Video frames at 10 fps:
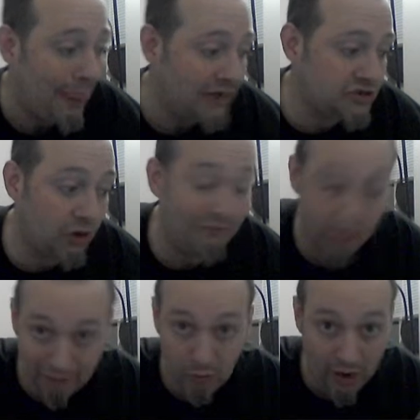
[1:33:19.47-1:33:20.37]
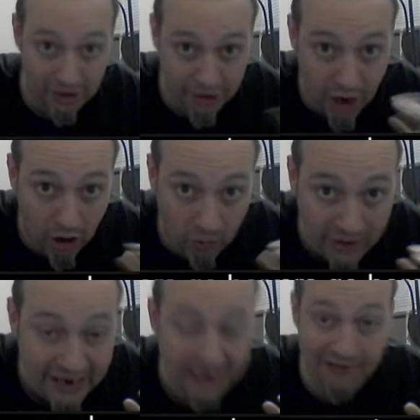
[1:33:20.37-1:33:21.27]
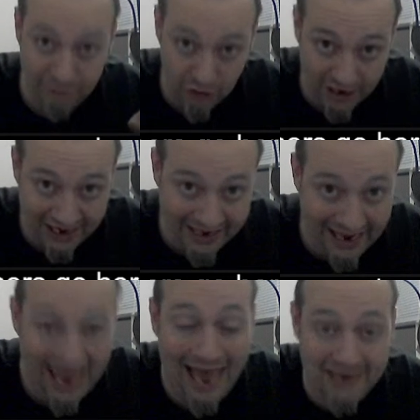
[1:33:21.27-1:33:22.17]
So if you ever wanted to know if you're going to get hacked,